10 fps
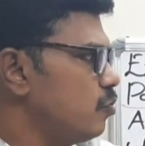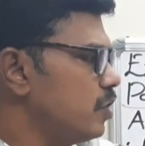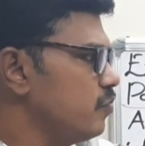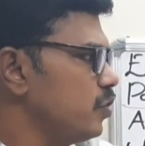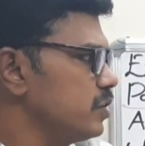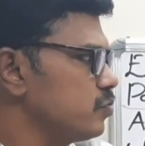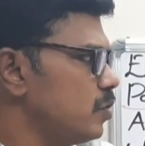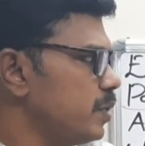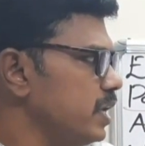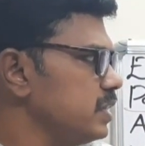1/4 is
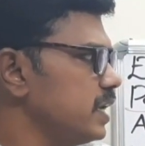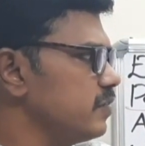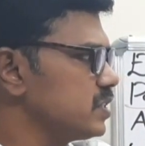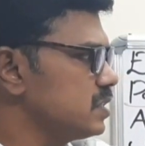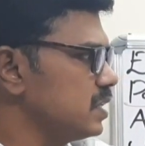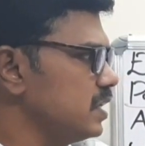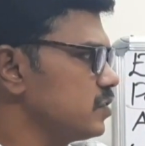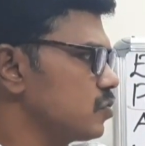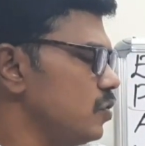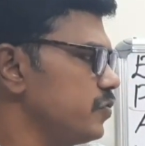opening, 31st 3
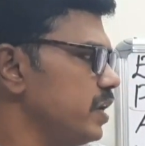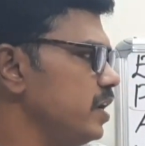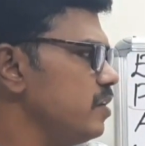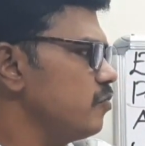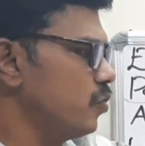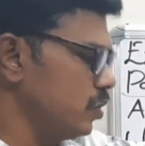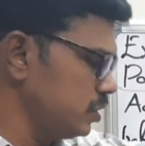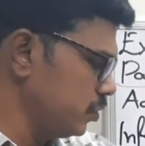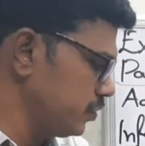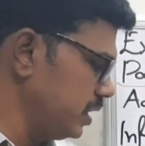is closing,
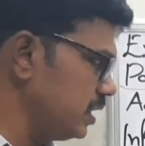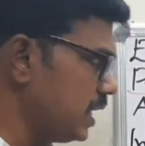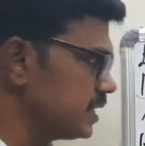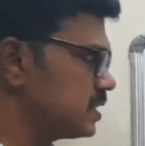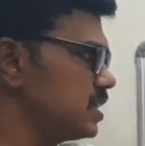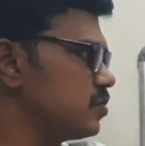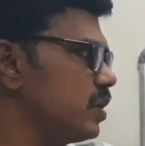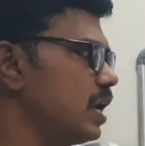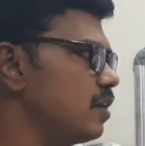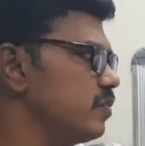4,000. Assets
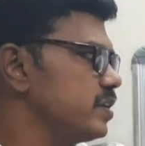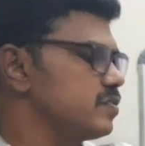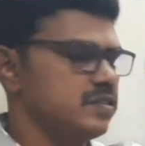will always